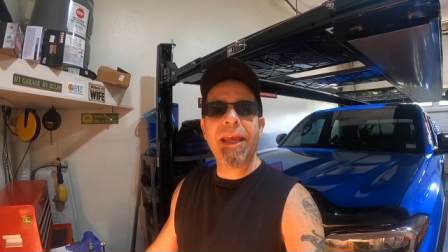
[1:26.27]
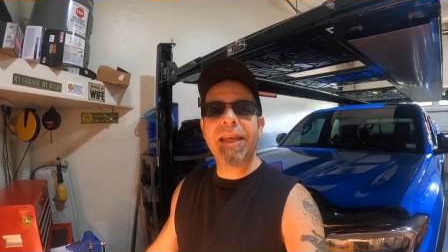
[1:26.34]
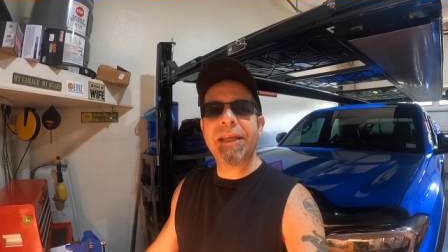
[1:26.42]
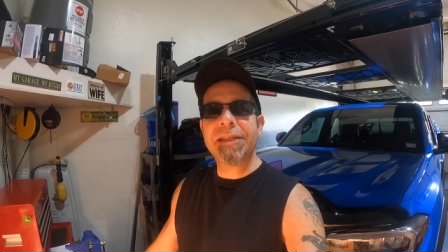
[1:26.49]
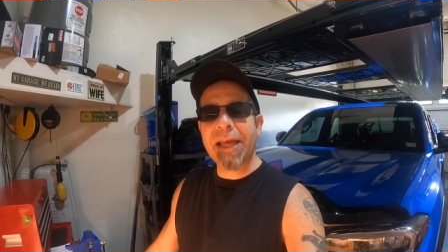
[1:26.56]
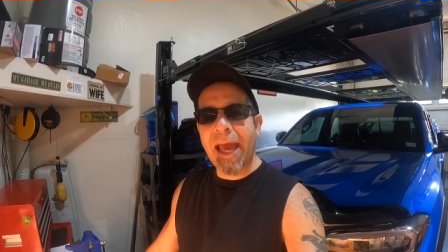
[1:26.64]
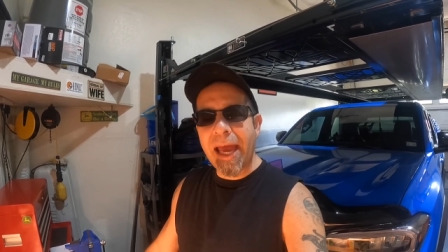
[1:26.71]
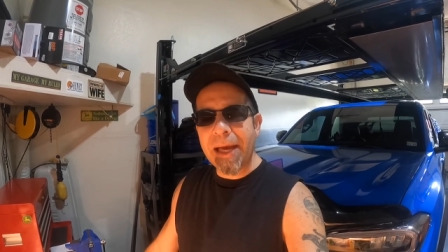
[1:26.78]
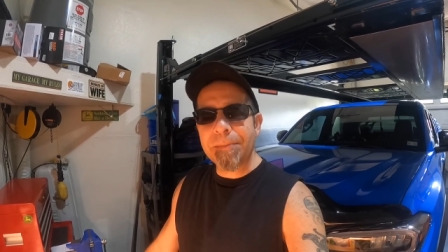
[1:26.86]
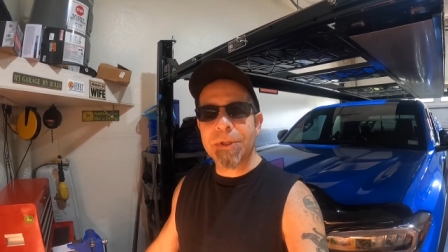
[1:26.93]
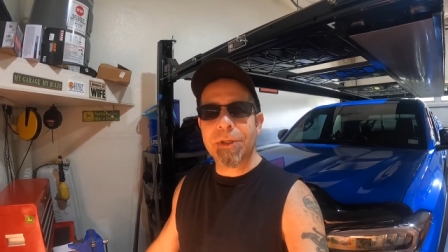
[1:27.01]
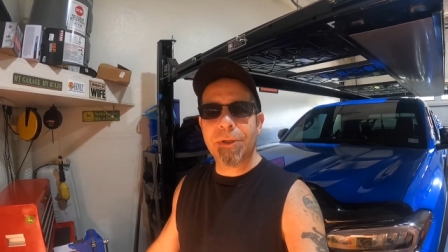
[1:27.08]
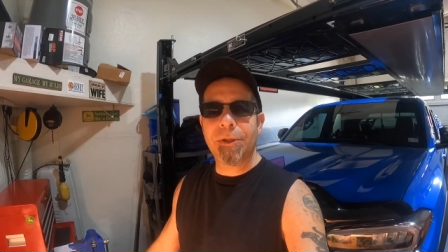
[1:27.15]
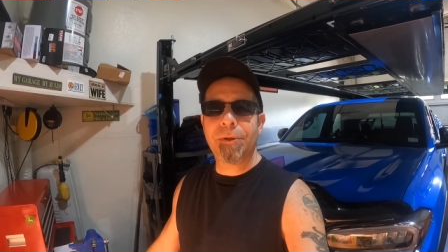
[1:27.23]
It is
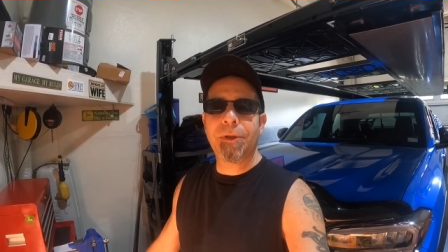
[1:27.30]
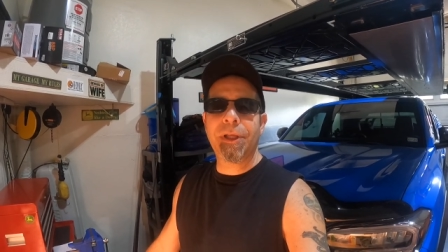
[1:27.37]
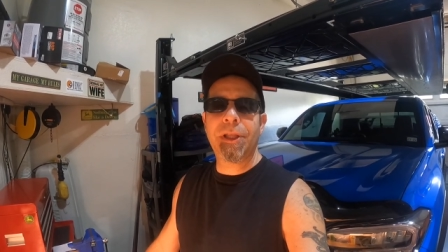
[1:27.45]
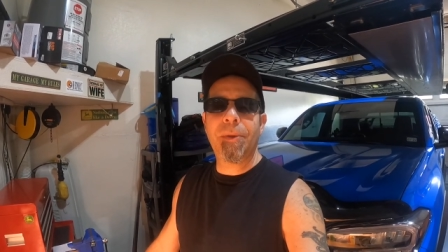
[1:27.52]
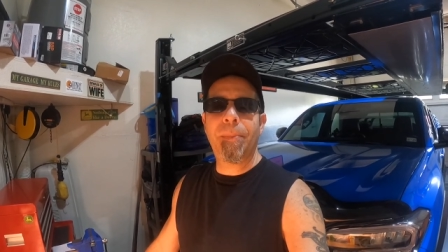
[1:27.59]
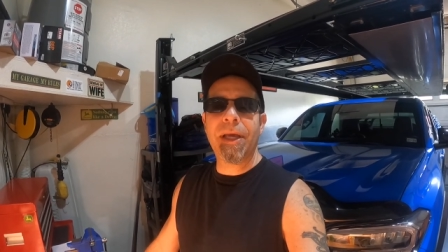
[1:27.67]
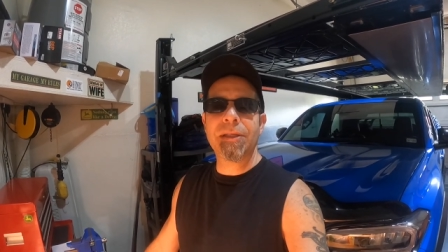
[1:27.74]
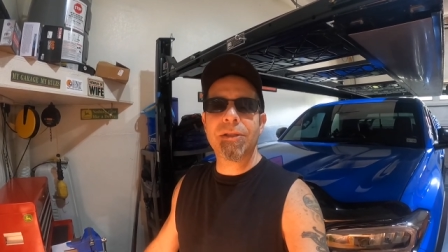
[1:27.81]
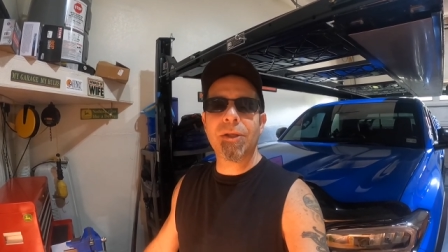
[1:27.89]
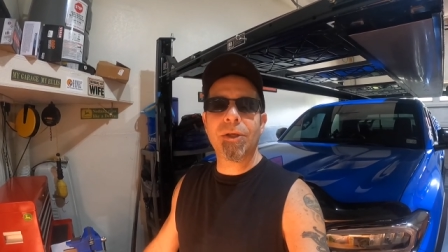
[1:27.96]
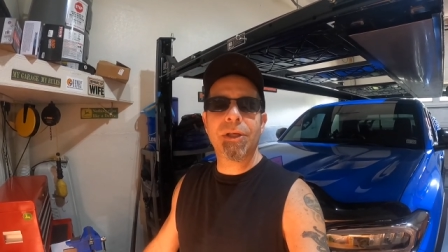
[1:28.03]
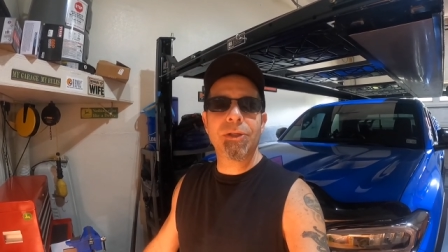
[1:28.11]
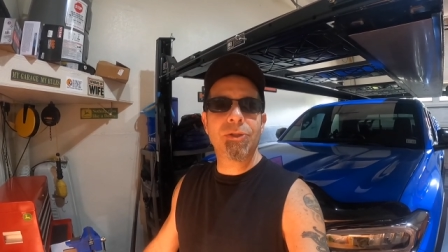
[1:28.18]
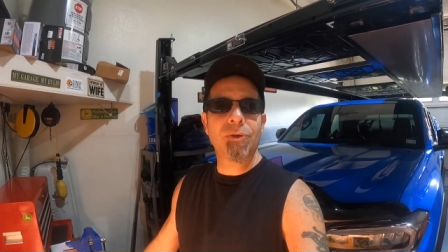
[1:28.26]
absolutely the best
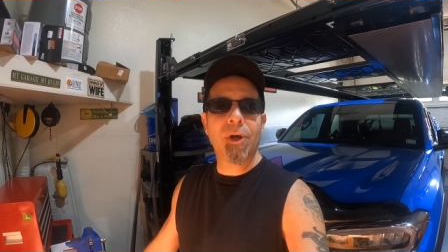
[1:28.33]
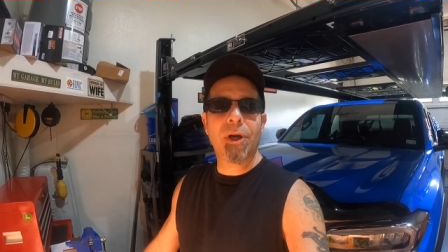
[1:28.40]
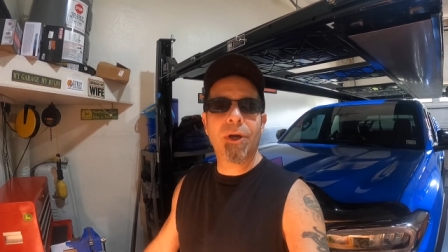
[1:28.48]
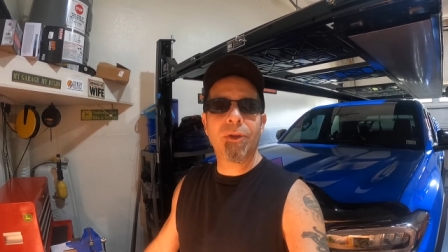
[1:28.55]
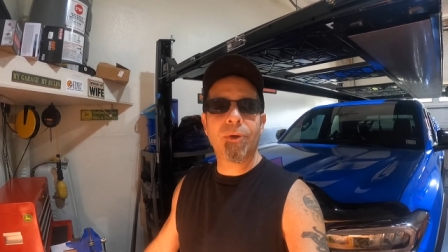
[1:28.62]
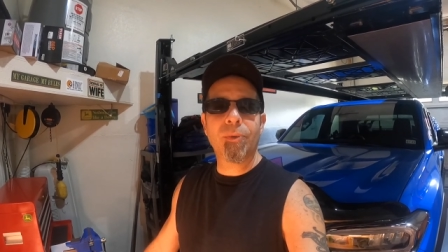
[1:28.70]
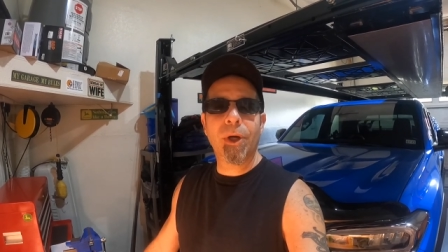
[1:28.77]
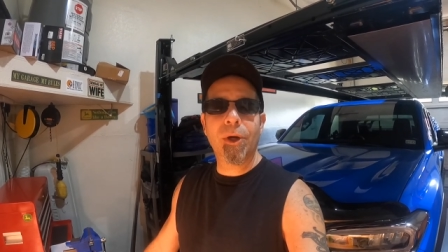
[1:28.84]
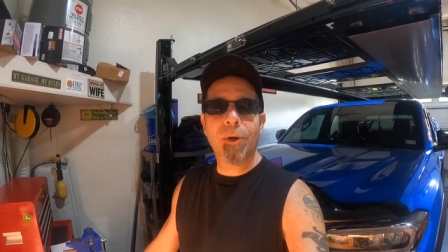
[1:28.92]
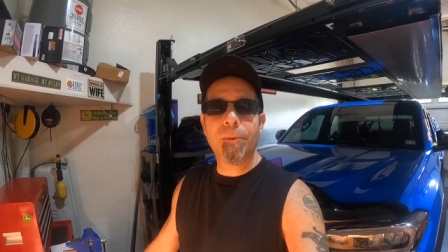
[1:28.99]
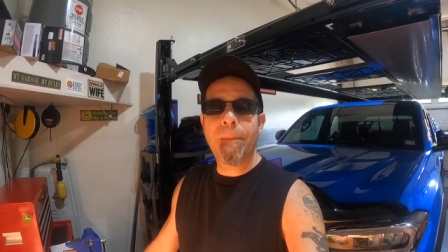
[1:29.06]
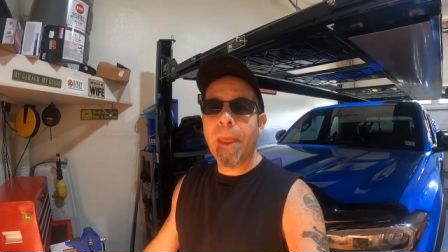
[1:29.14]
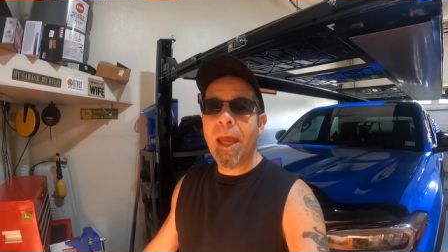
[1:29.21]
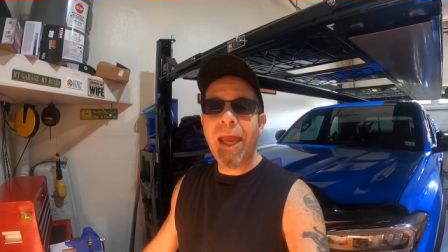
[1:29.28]
looking truck on the
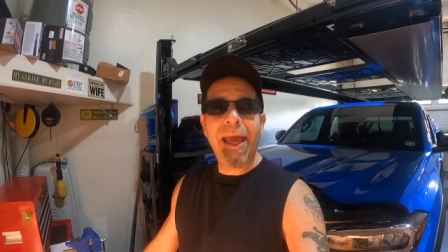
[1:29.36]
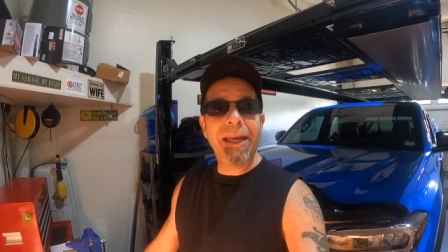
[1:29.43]
road,